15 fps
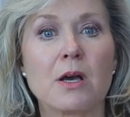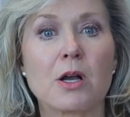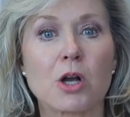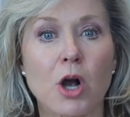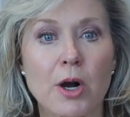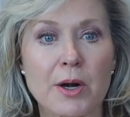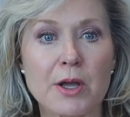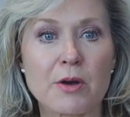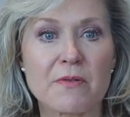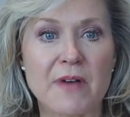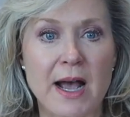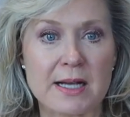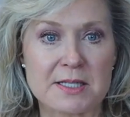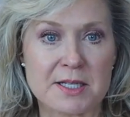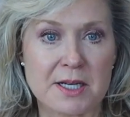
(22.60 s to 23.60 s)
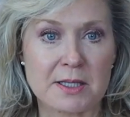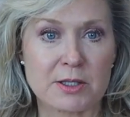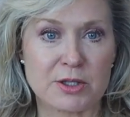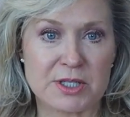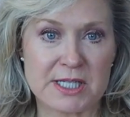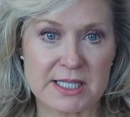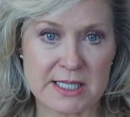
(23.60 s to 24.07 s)

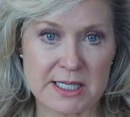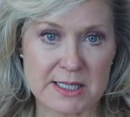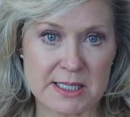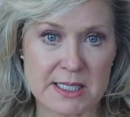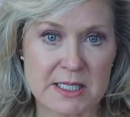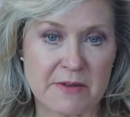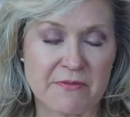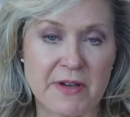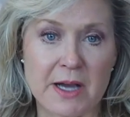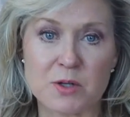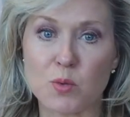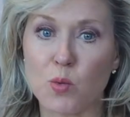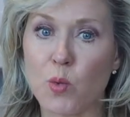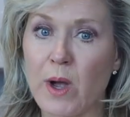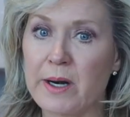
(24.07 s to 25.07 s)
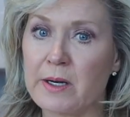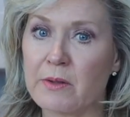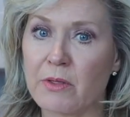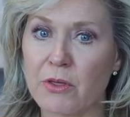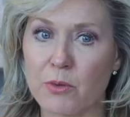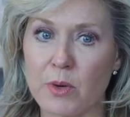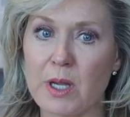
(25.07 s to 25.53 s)
cardiovascular diseases affect 1
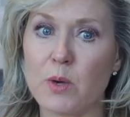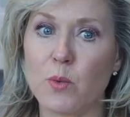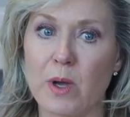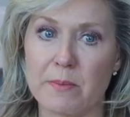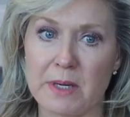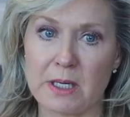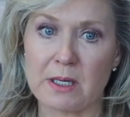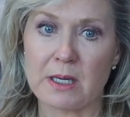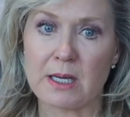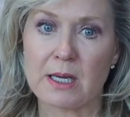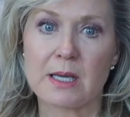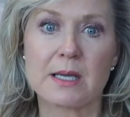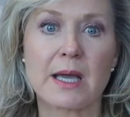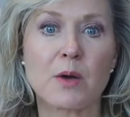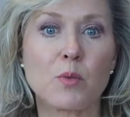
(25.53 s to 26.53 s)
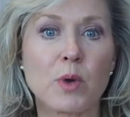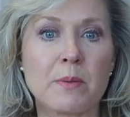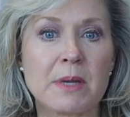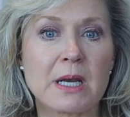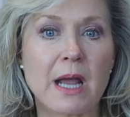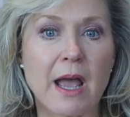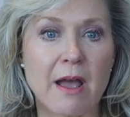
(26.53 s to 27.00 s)
in 3 women, yet
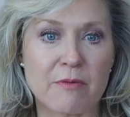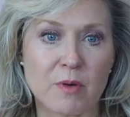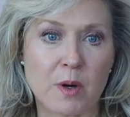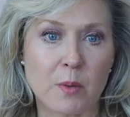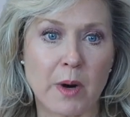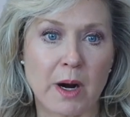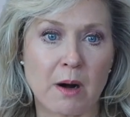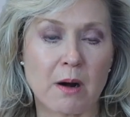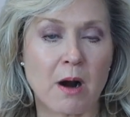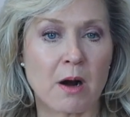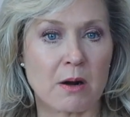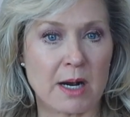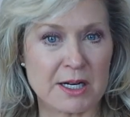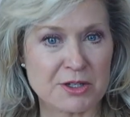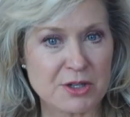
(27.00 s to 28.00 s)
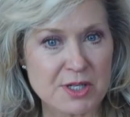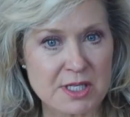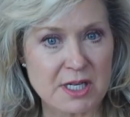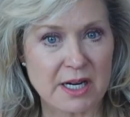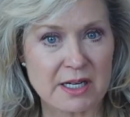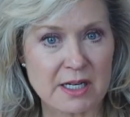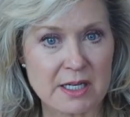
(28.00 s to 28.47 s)
women everywhere are
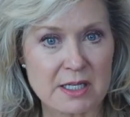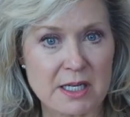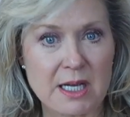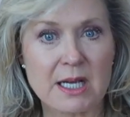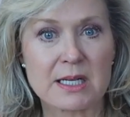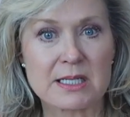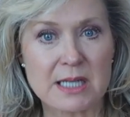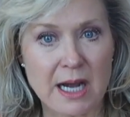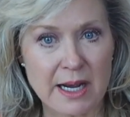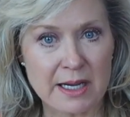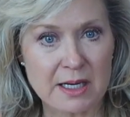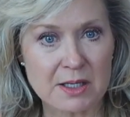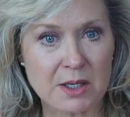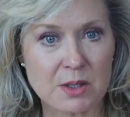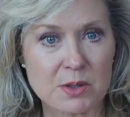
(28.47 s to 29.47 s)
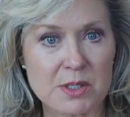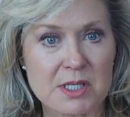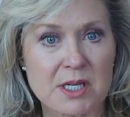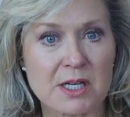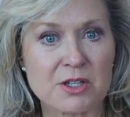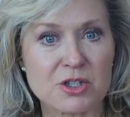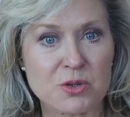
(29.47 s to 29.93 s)
understudied,
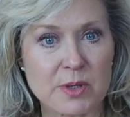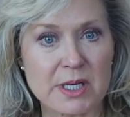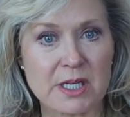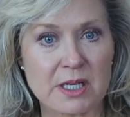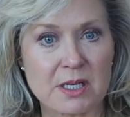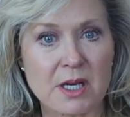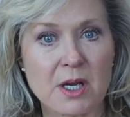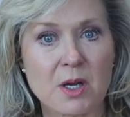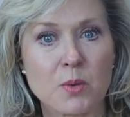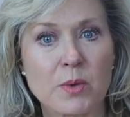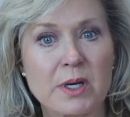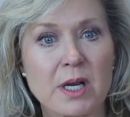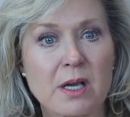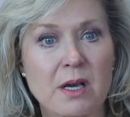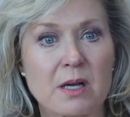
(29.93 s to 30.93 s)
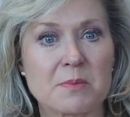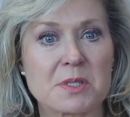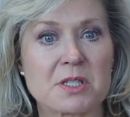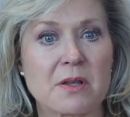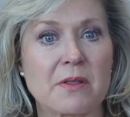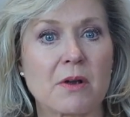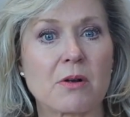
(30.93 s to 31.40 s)
diagnosed, and treated when it
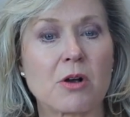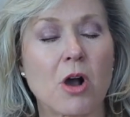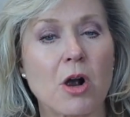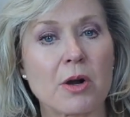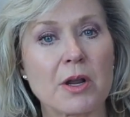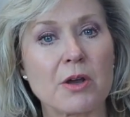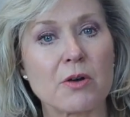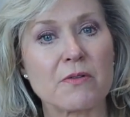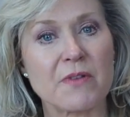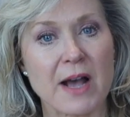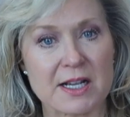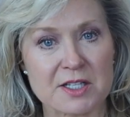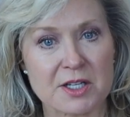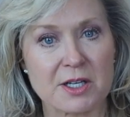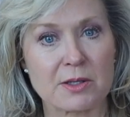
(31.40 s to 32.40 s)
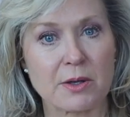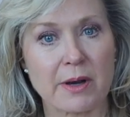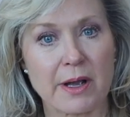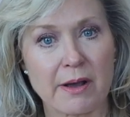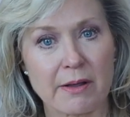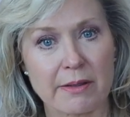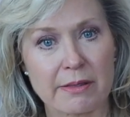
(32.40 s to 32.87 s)
comes to their cardiovascular
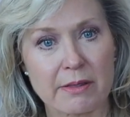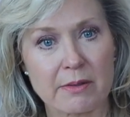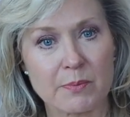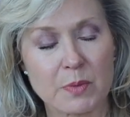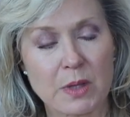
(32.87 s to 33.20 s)
health.